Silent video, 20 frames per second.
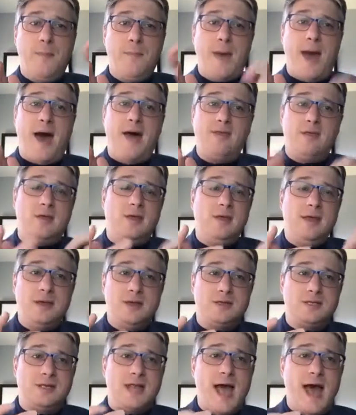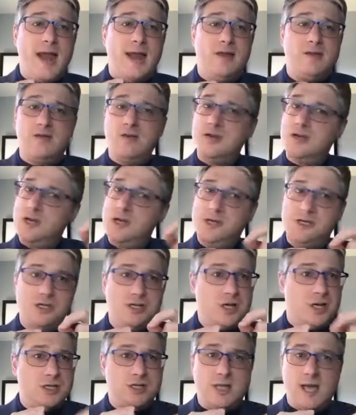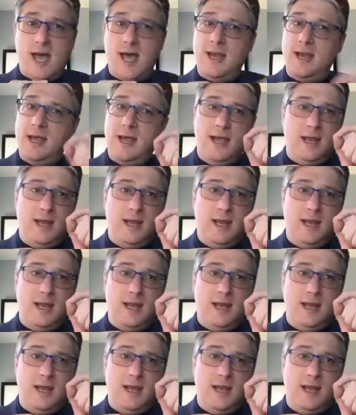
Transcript: Path to legal status is just that.